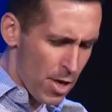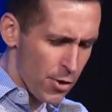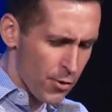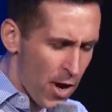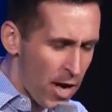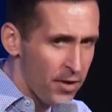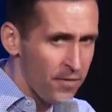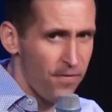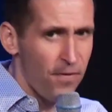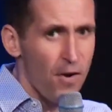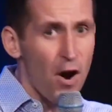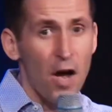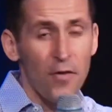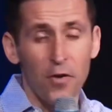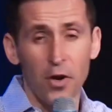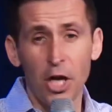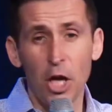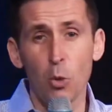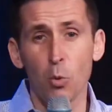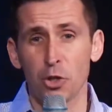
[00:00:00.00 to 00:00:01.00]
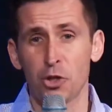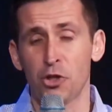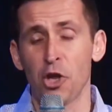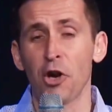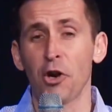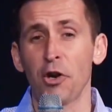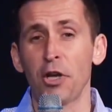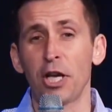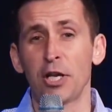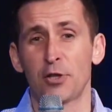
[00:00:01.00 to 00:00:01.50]
grandfather, he was
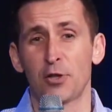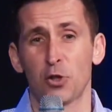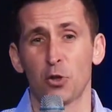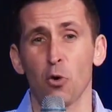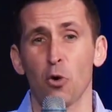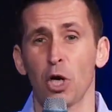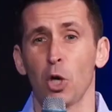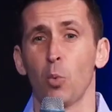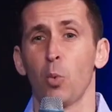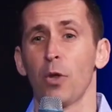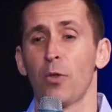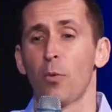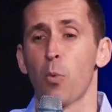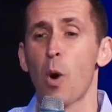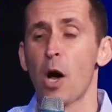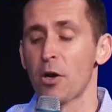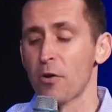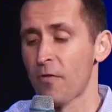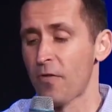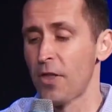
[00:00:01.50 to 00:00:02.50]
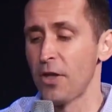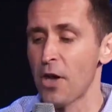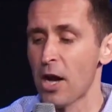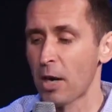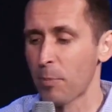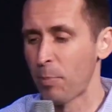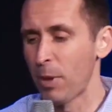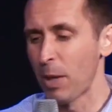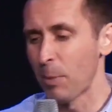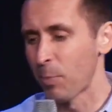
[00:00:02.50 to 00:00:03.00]
sharing a story with one of the
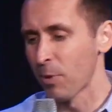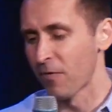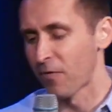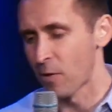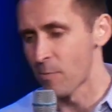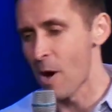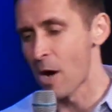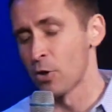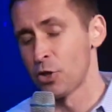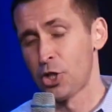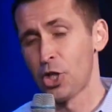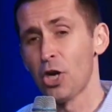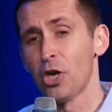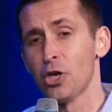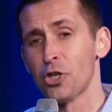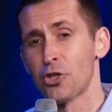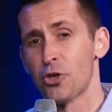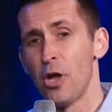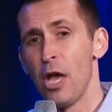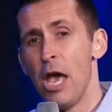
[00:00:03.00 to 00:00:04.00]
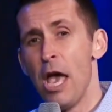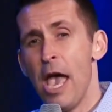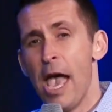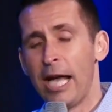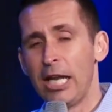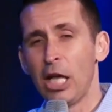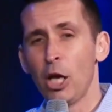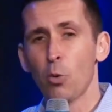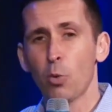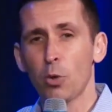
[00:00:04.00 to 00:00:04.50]
young people from our church,
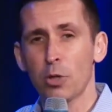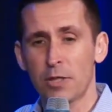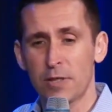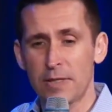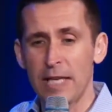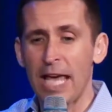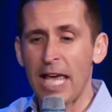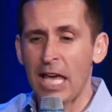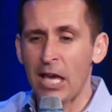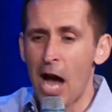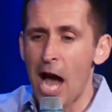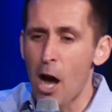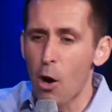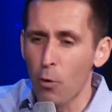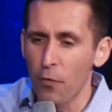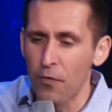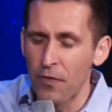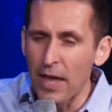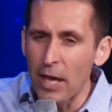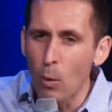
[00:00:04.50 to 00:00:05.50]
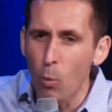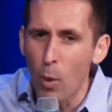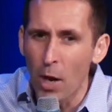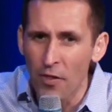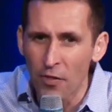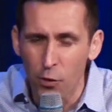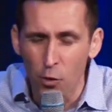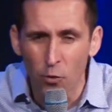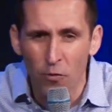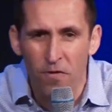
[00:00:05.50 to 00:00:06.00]
and he was saying how they
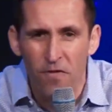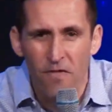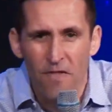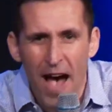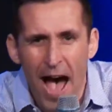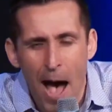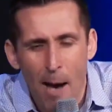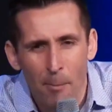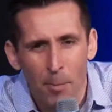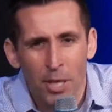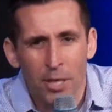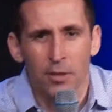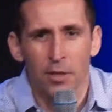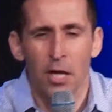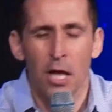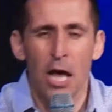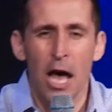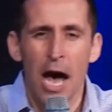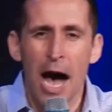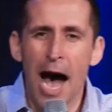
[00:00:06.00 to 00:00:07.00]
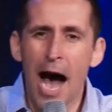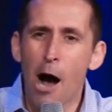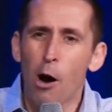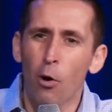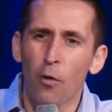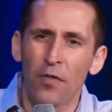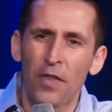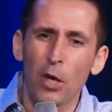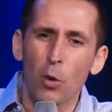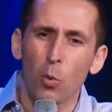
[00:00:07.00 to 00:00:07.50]
went through famine,
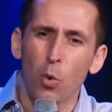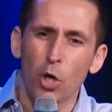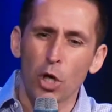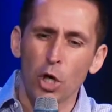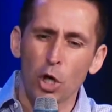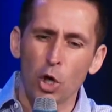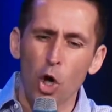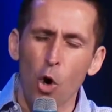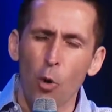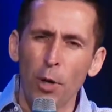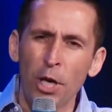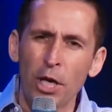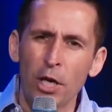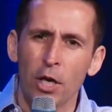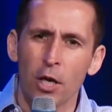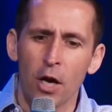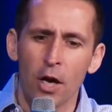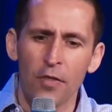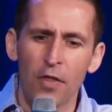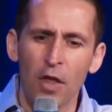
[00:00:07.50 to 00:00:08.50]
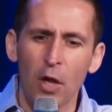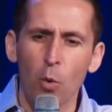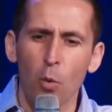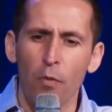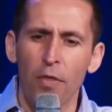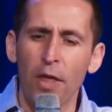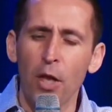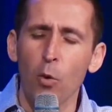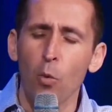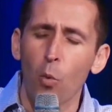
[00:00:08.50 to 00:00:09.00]
how they were going,
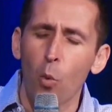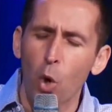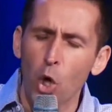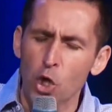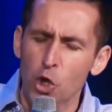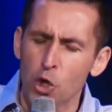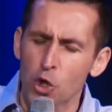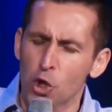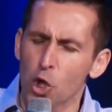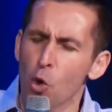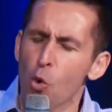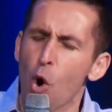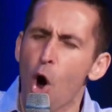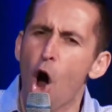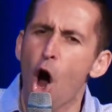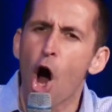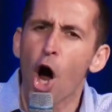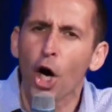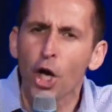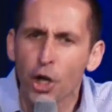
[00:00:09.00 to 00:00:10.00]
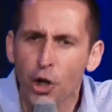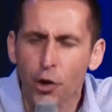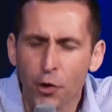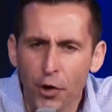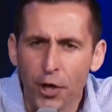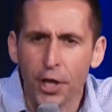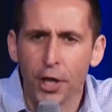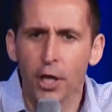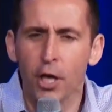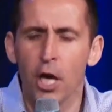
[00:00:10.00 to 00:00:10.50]
they were so
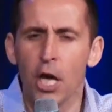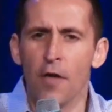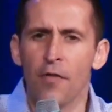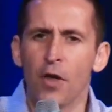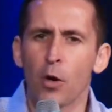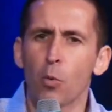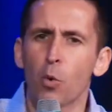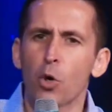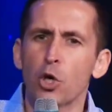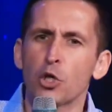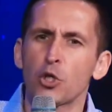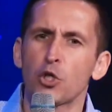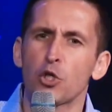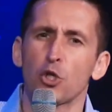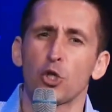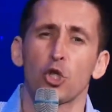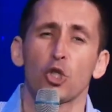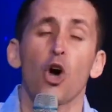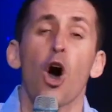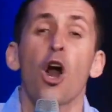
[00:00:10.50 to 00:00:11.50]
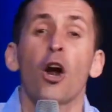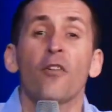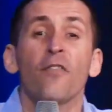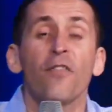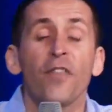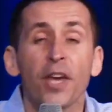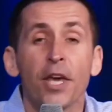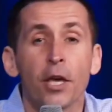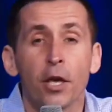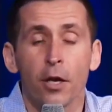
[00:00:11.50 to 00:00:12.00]
hungry, they were
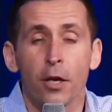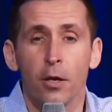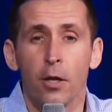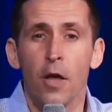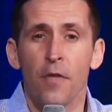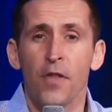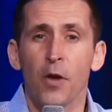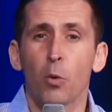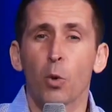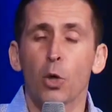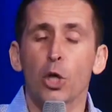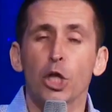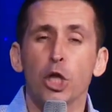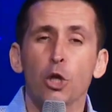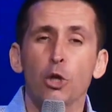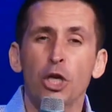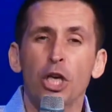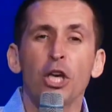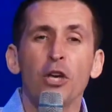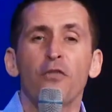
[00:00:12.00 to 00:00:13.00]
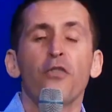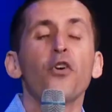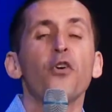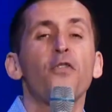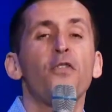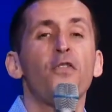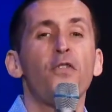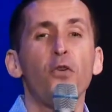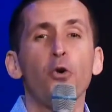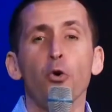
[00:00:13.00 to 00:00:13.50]
starving, they were looking
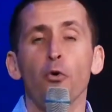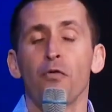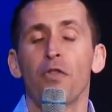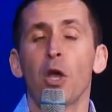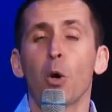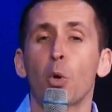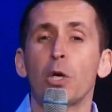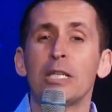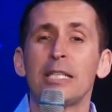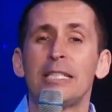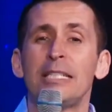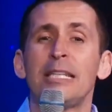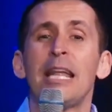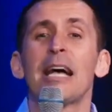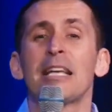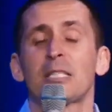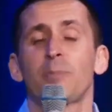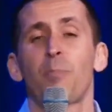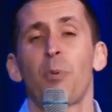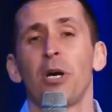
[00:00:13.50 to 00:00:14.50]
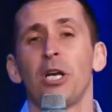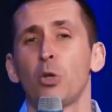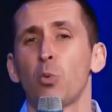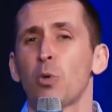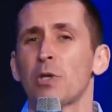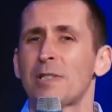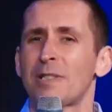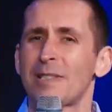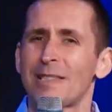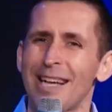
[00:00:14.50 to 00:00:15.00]
for food, they were desperate. It
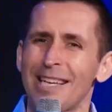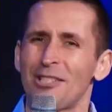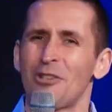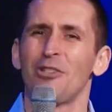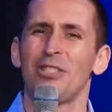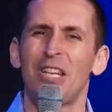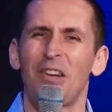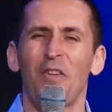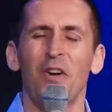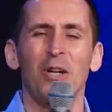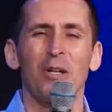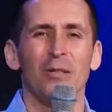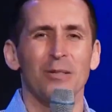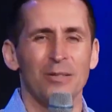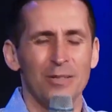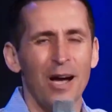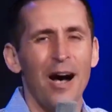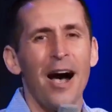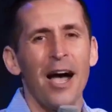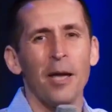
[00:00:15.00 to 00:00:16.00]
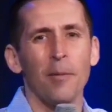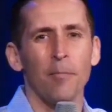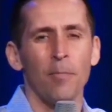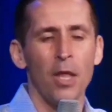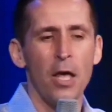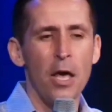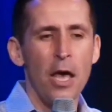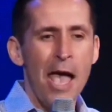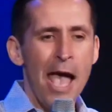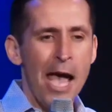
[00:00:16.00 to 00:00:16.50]
was such a difficult time.
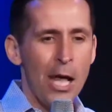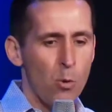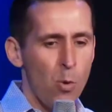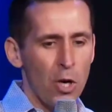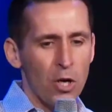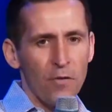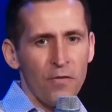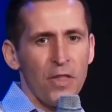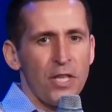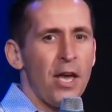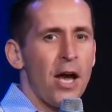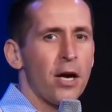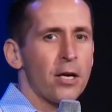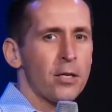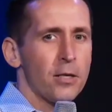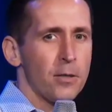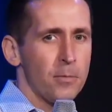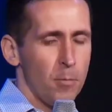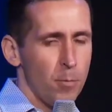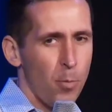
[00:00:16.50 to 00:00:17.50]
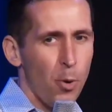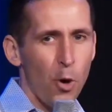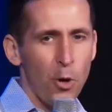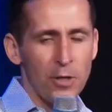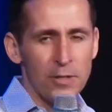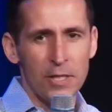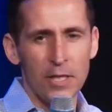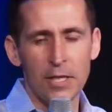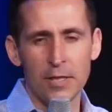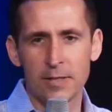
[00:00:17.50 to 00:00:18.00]
And one of the young
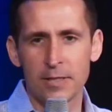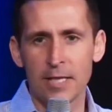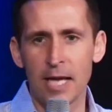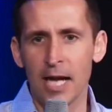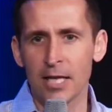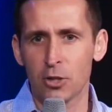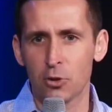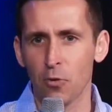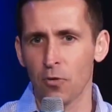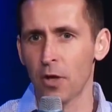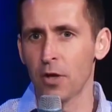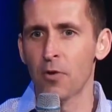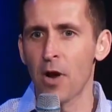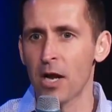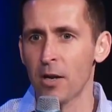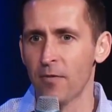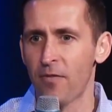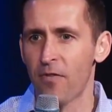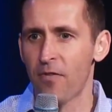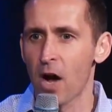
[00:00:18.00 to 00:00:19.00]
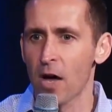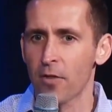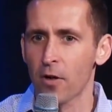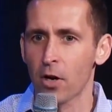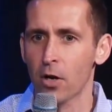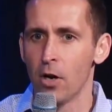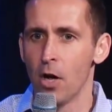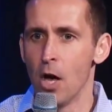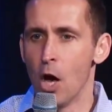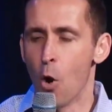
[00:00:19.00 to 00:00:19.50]
boys, he said to the
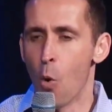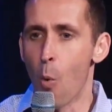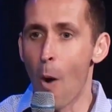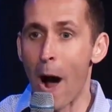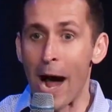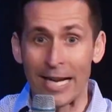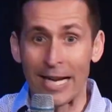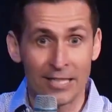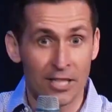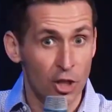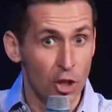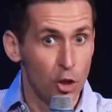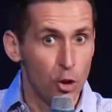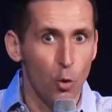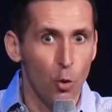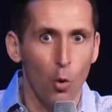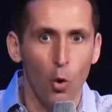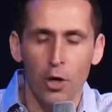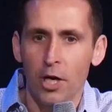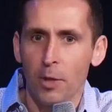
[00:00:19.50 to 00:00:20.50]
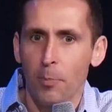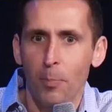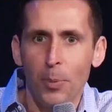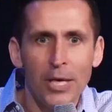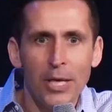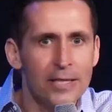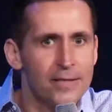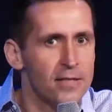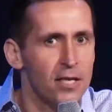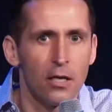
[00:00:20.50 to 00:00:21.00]
grandfather, "Why didn't you order
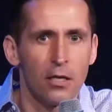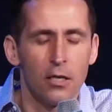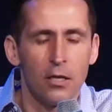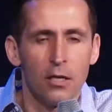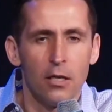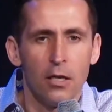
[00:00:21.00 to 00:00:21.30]
pizza?